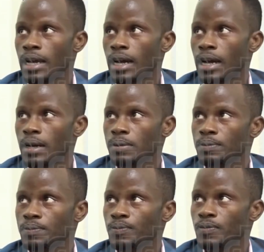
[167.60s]

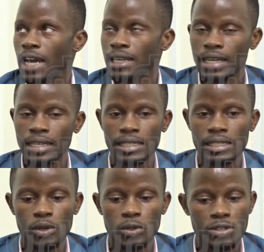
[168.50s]
Um, and then
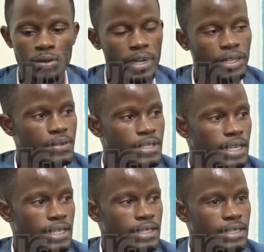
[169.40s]
it also
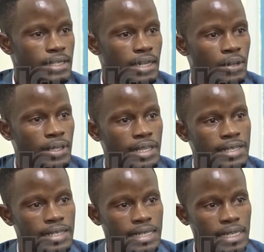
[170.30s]
reduces on the
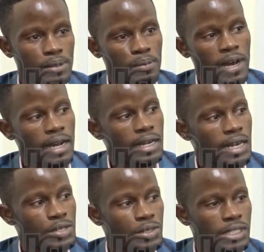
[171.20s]
stigma
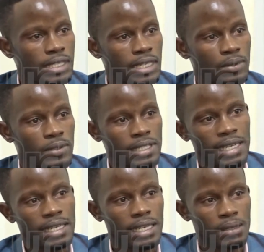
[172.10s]
associated with
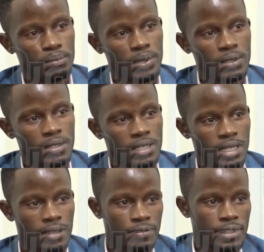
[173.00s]
taking
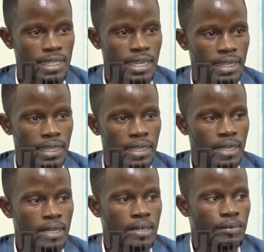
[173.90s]
pills every day.
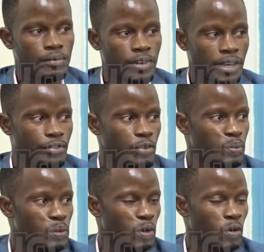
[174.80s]
Very few
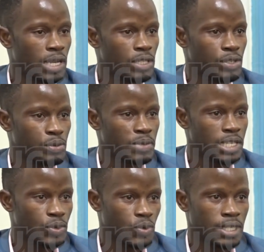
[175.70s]
people want to be
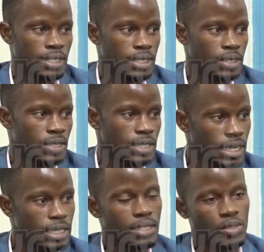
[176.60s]
seen,
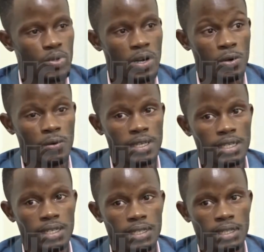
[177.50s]
seen
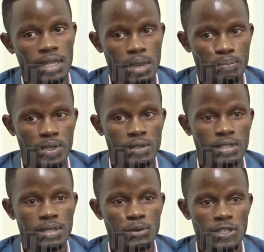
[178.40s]
swallowing their
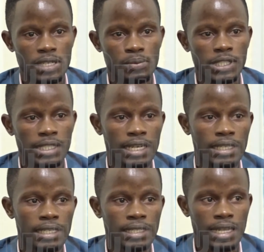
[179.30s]
pills, most
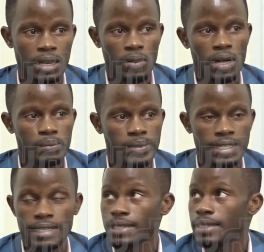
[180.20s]
especially in their
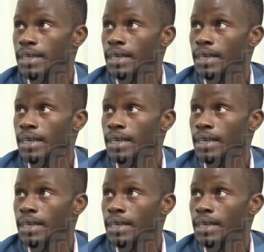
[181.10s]
workplaces.